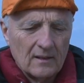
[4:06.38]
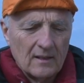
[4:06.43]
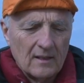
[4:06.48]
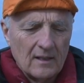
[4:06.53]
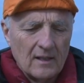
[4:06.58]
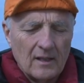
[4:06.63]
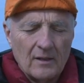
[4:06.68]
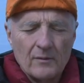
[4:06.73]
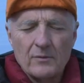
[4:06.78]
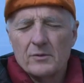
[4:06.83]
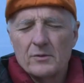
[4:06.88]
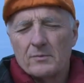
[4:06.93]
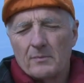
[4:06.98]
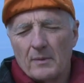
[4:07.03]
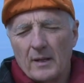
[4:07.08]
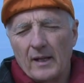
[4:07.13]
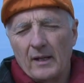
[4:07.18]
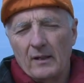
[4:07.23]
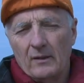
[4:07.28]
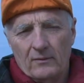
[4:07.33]
it was
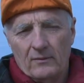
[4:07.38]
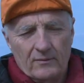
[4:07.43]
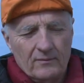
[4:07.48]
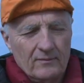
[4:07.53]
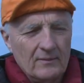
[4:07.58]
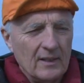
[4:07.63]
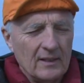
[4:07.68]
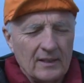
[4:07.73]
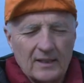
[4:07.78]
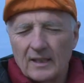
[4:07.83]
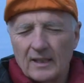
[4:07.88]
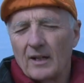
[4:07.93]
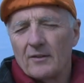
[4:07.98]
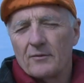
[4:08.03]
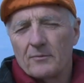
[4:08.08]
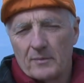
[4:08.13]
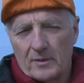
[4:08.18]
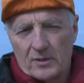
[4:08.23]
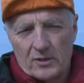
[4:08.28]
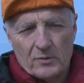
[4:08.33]
money that the
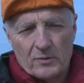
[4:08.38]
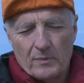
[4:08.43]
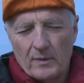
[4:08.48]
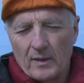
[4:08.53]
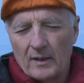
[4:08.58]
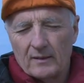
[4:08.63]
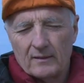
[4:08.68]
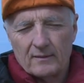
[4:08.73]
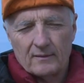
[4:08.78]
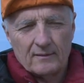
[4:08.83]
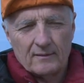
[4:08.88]
government spent.